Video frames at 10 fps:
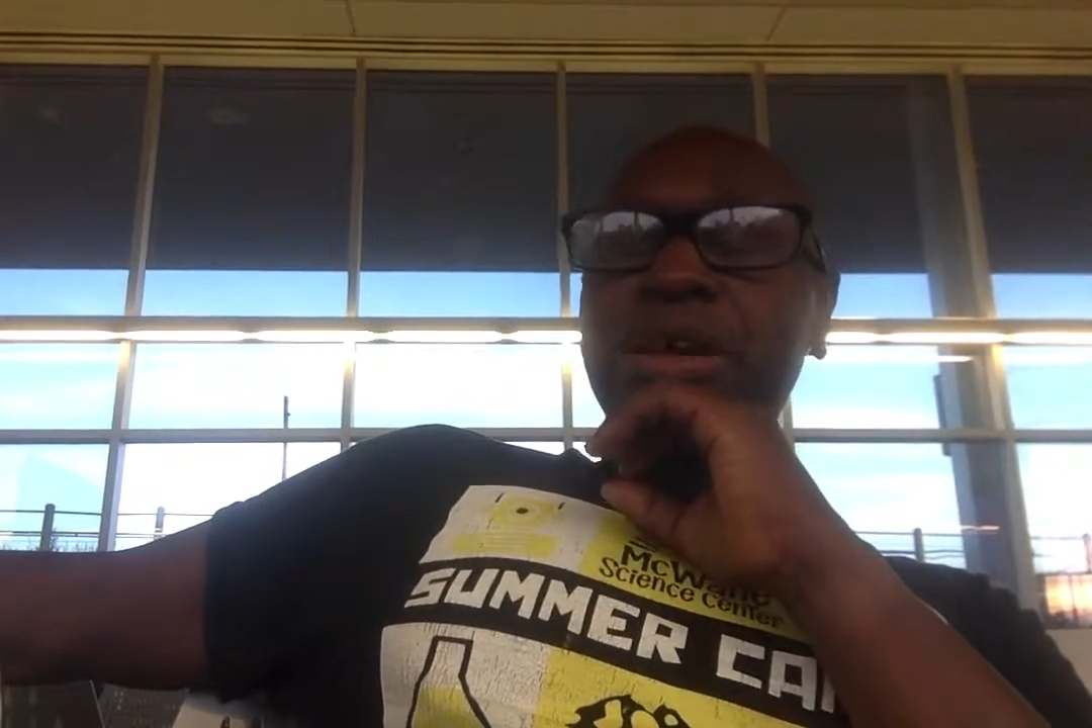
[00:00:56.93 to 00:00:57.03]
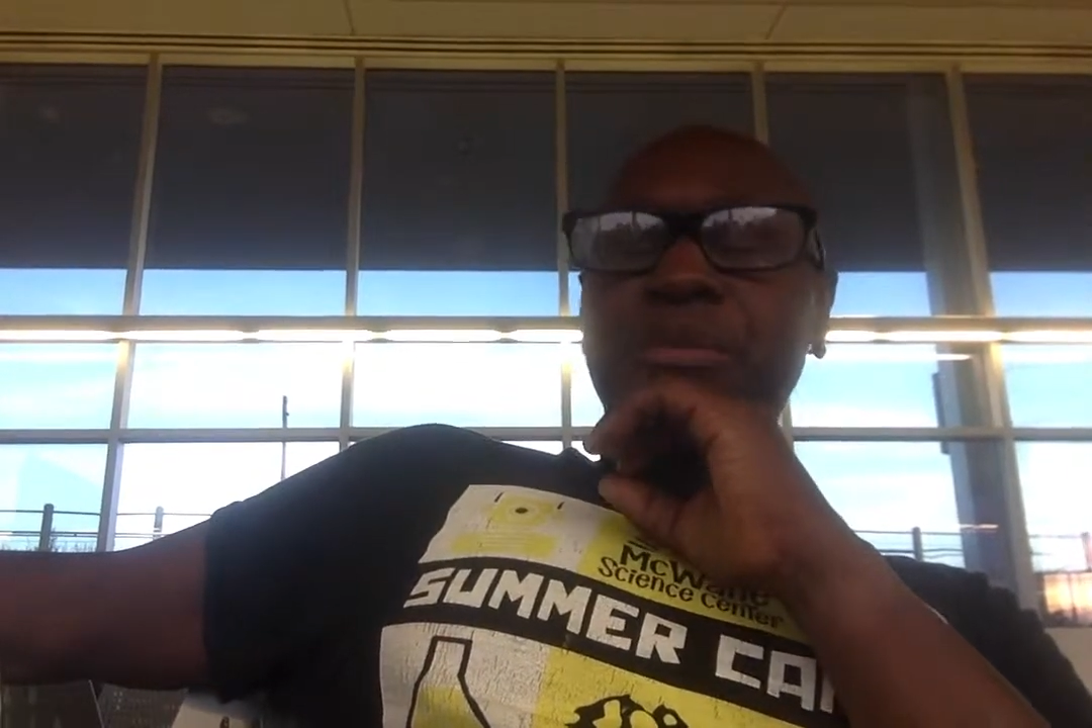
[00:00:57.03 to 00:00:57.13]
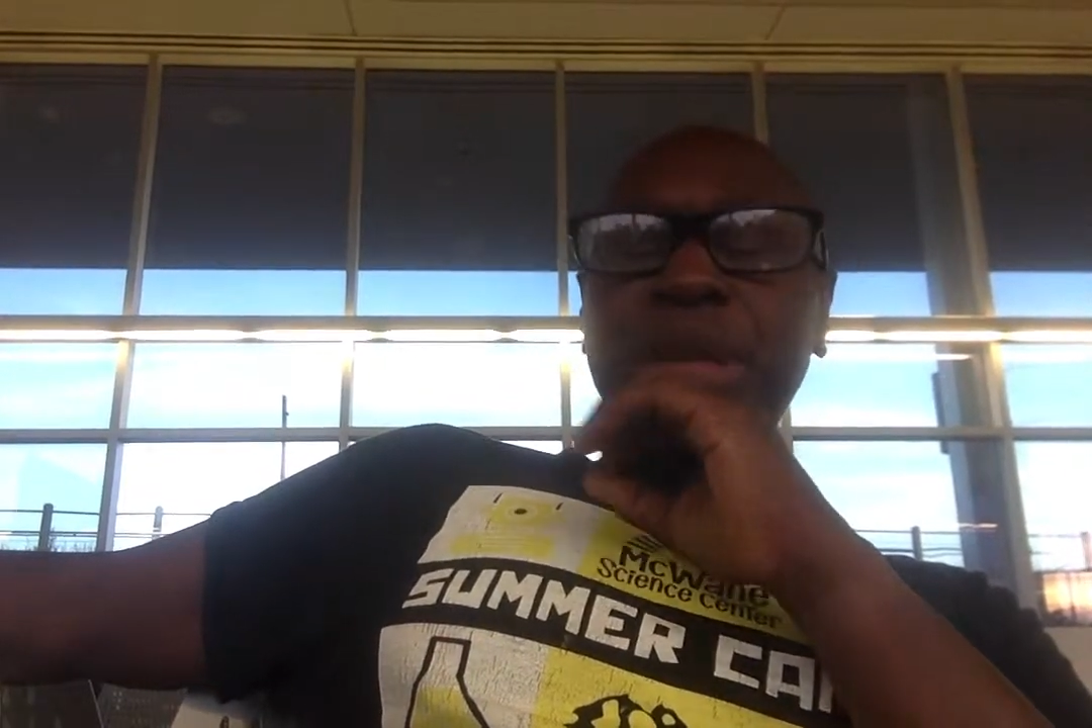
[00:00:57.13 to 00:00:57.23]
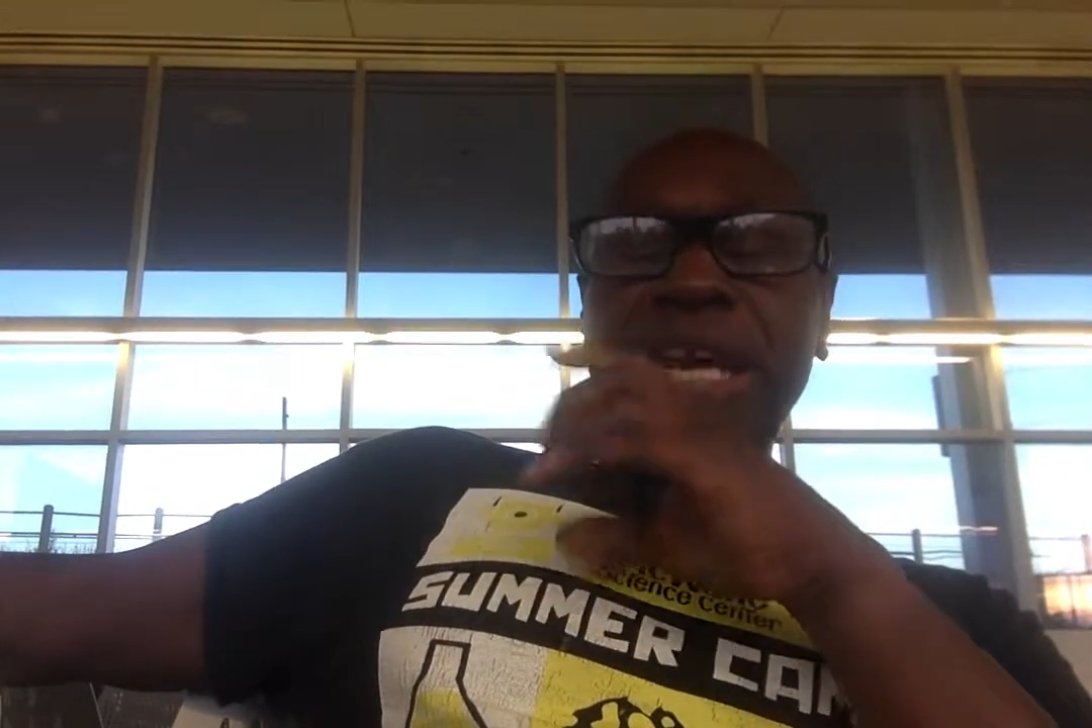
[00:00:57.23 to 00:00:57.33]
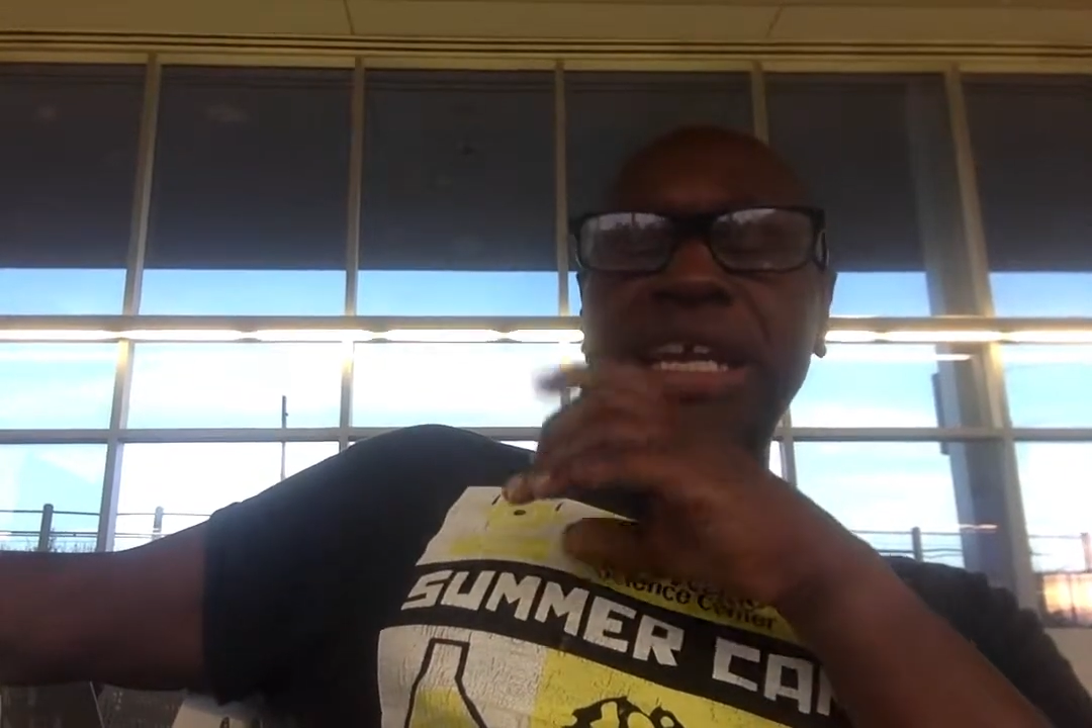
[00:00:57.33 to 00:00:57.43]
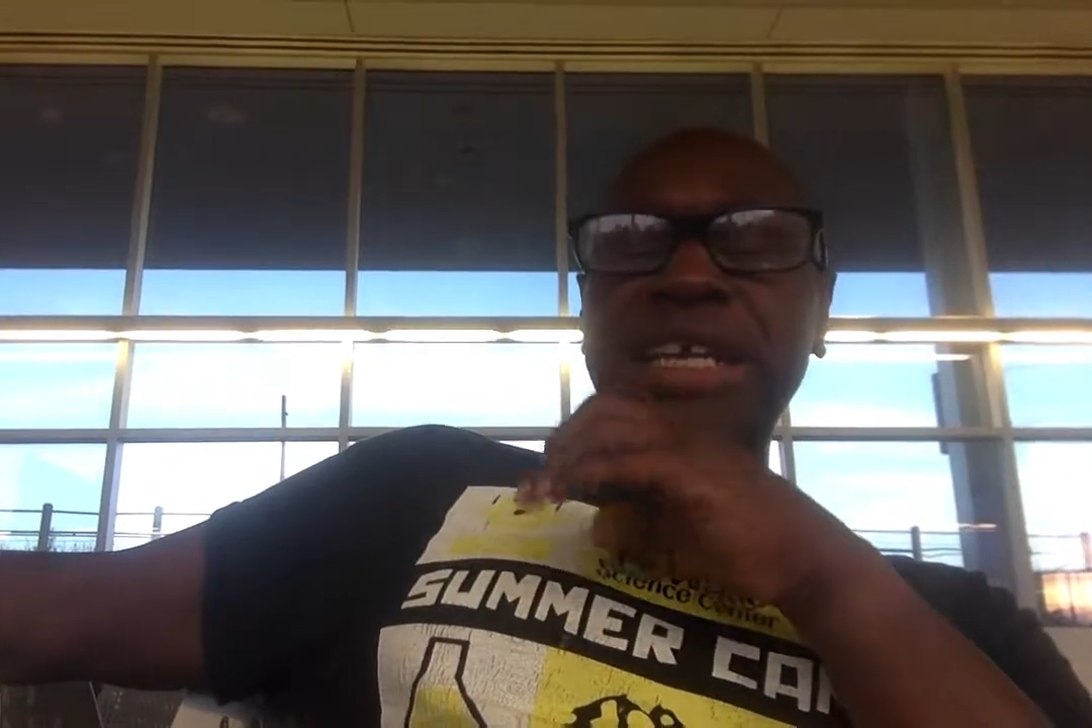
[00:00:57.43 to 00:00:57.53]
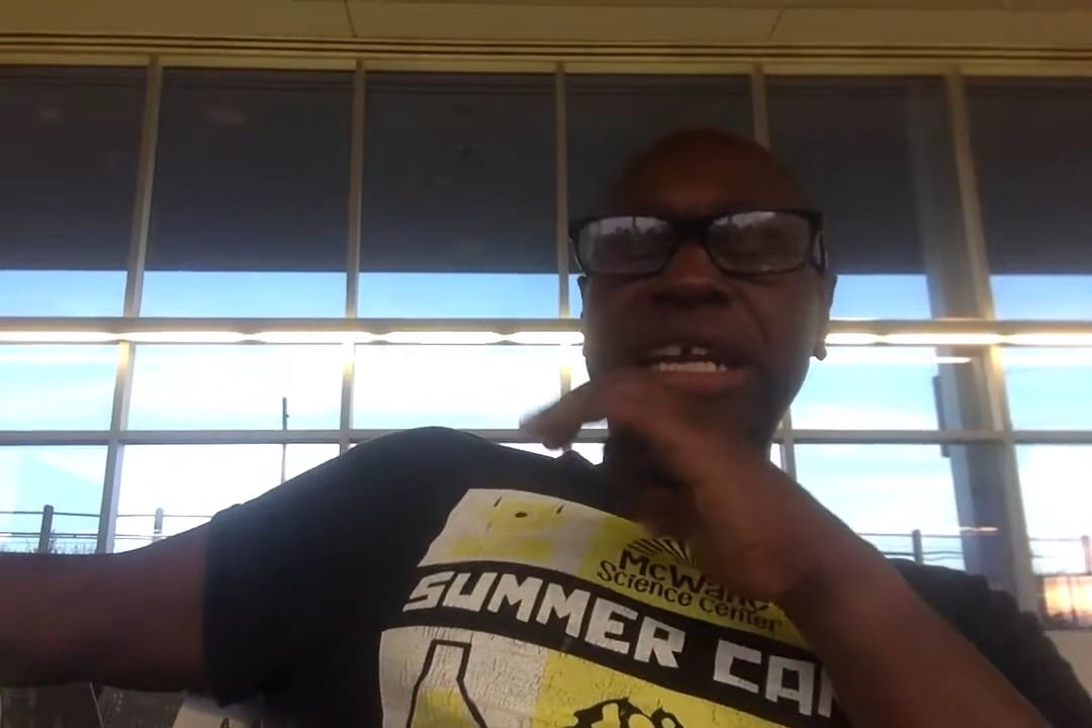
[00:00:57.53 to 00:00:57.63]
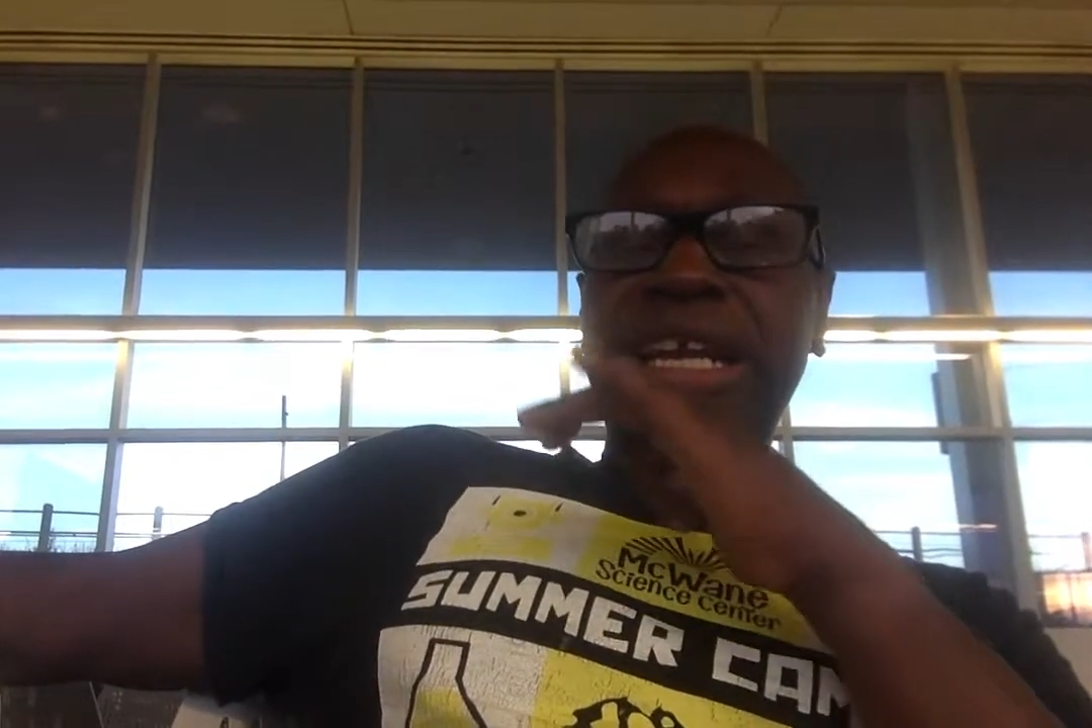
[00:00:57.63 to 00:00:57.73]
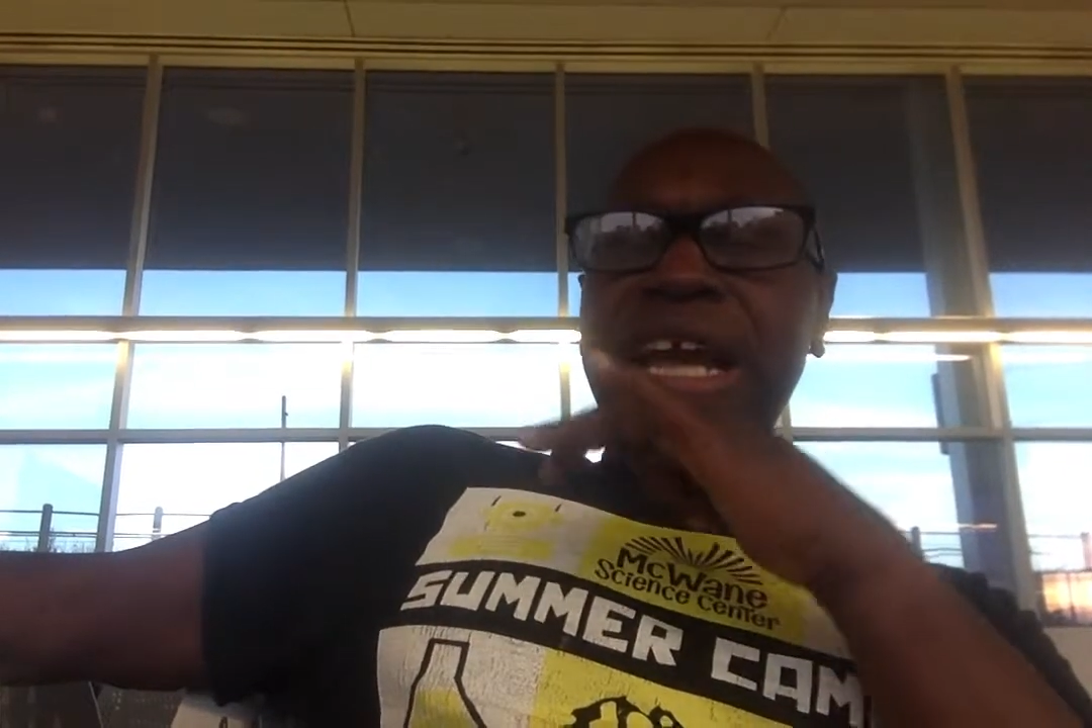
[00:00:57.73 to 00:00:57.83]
complained and